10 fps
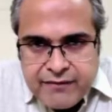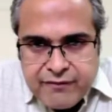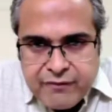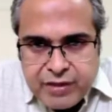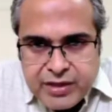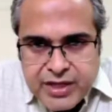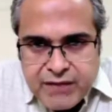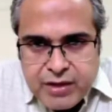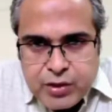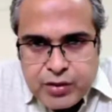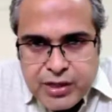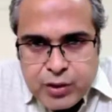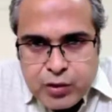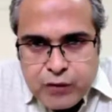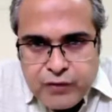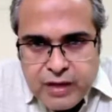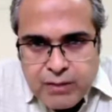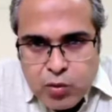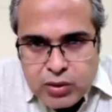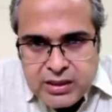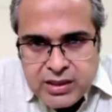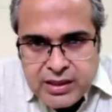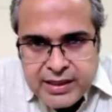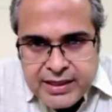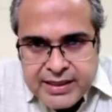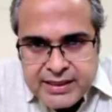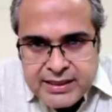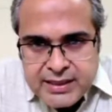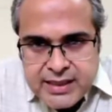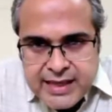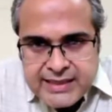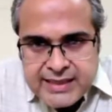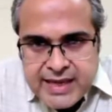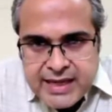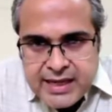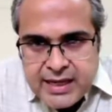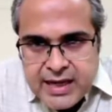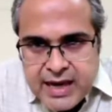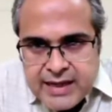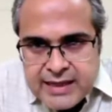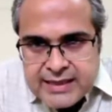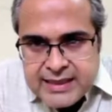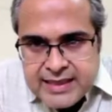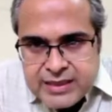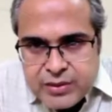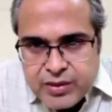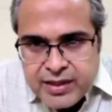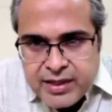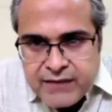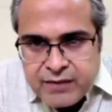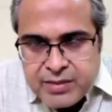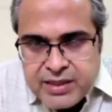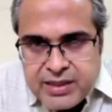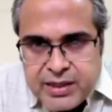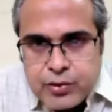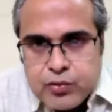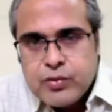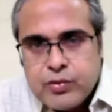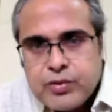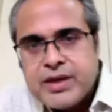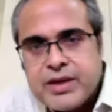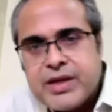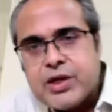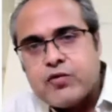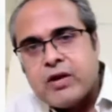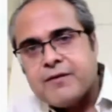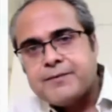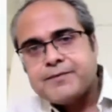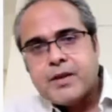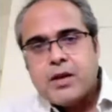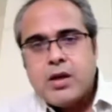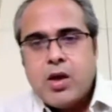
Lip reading: on T1 to T2, we are more than 30 degrees axial angle, and it is less than 20 degrees from T3 to T12.